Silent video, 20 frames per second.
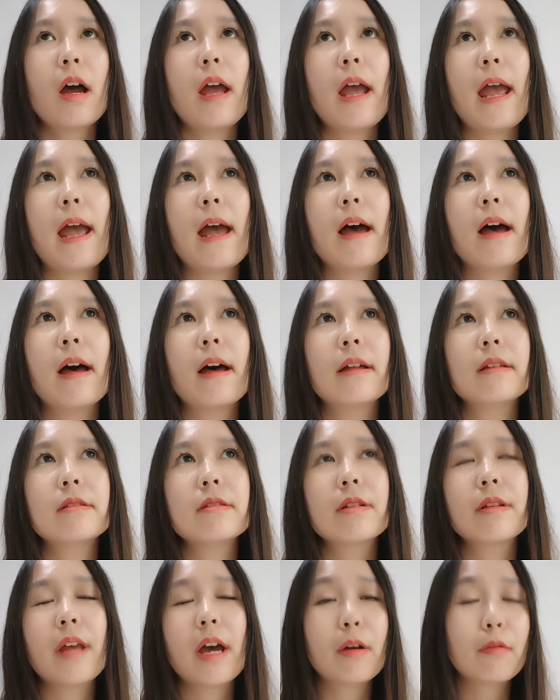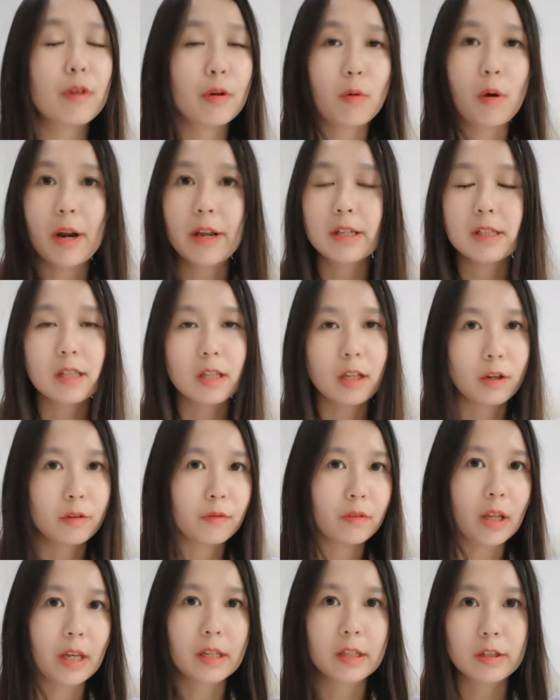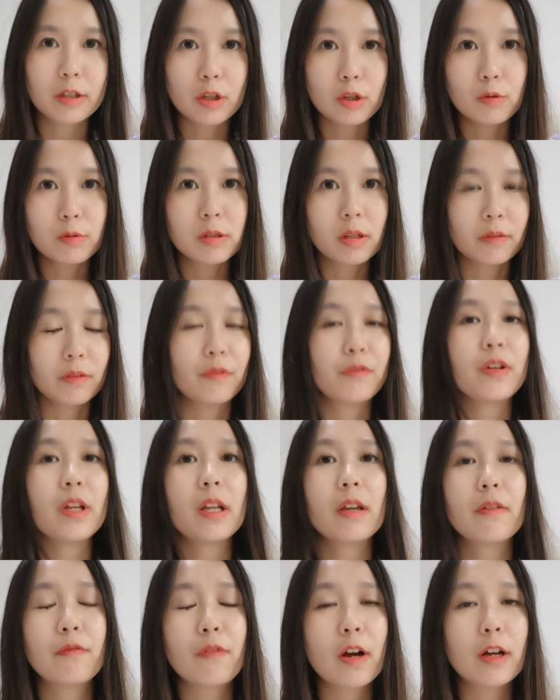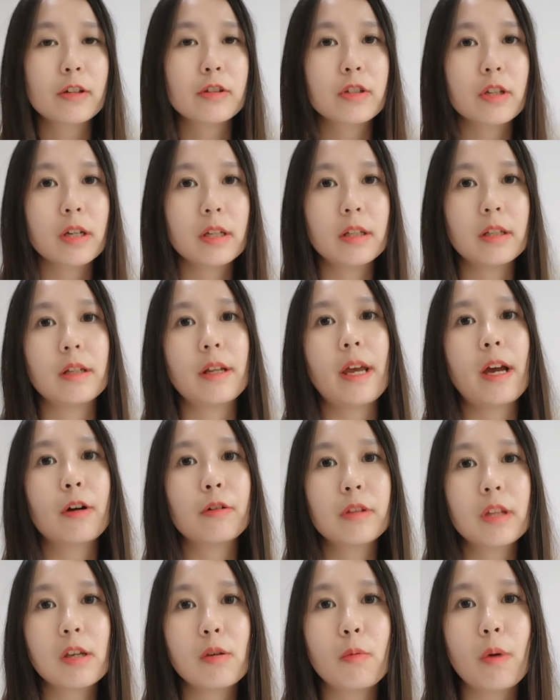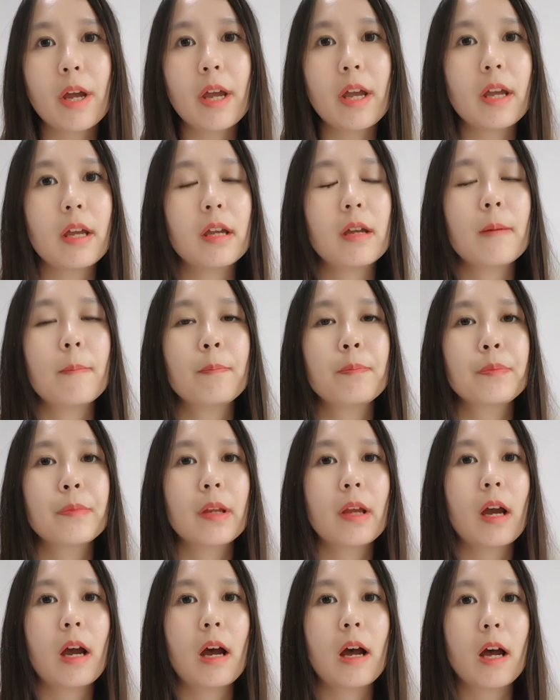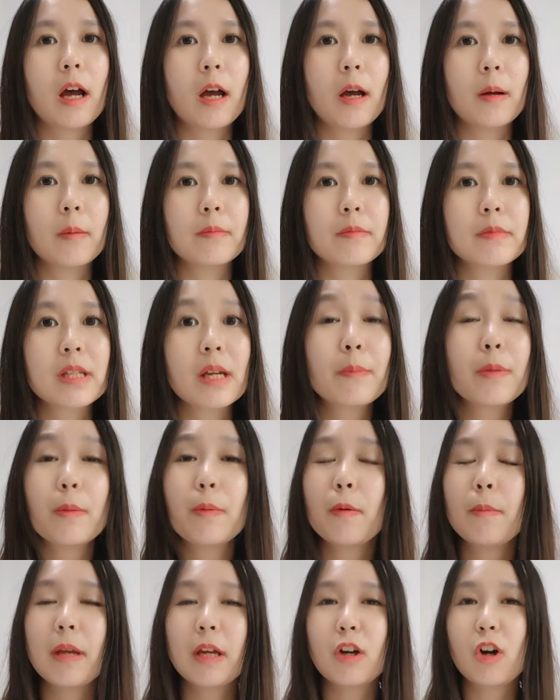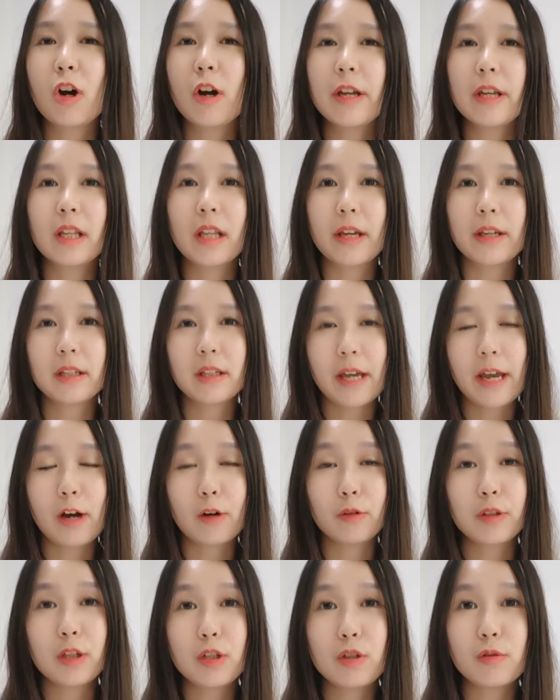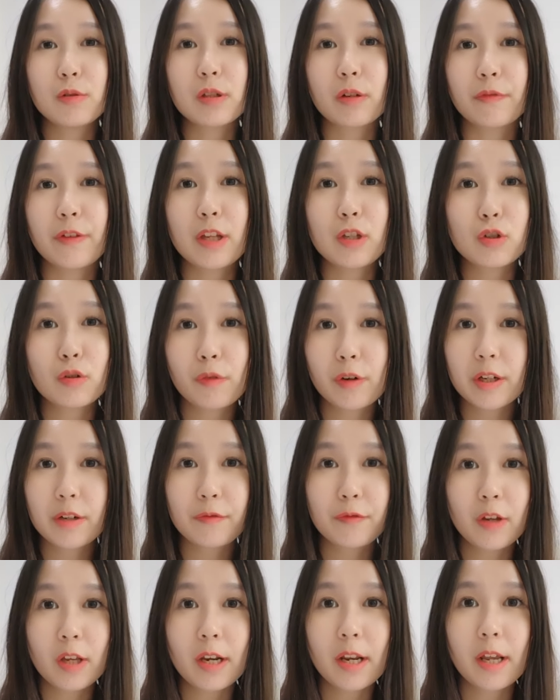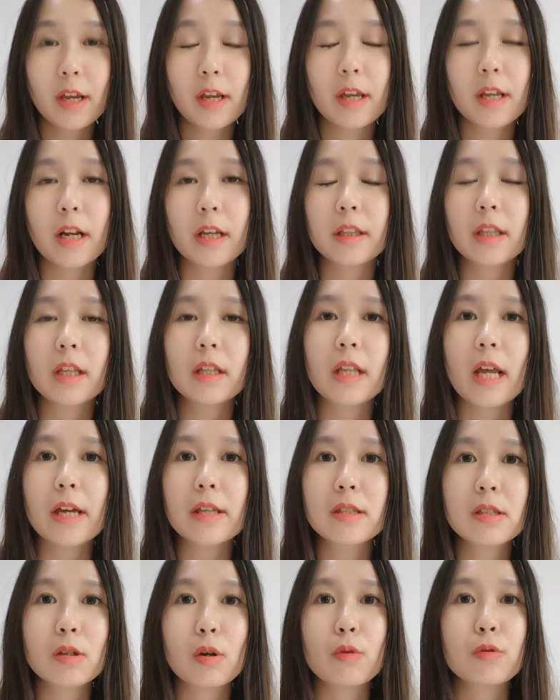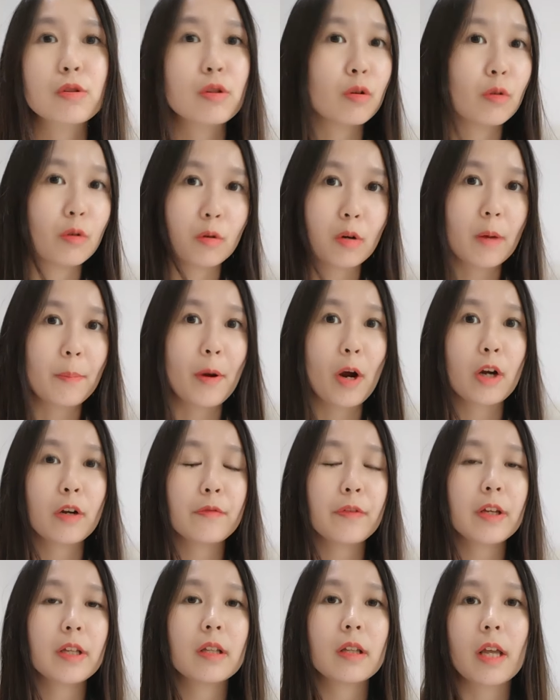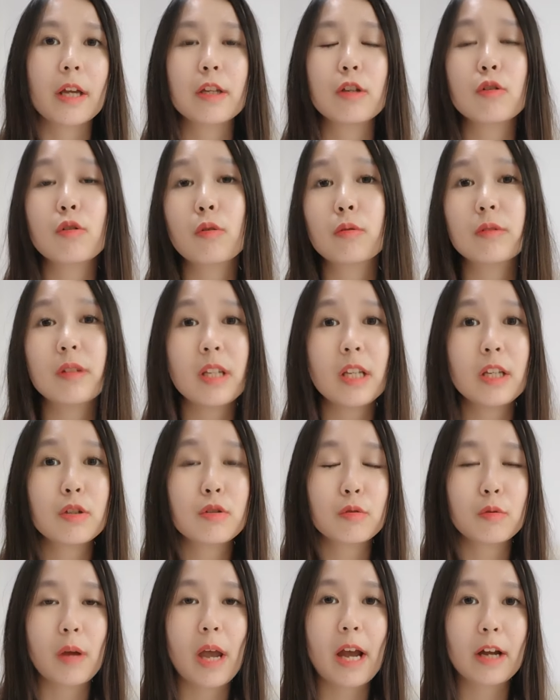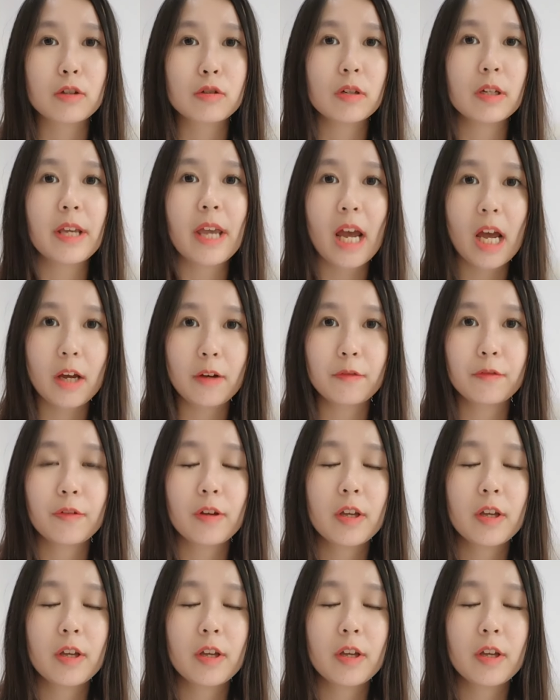and that requires a lot of like use of the feeling function in a healthy way. Some people may call it like the healthy use of introverted feeling, and I think that's also a part of it. Like, you don't need to actually have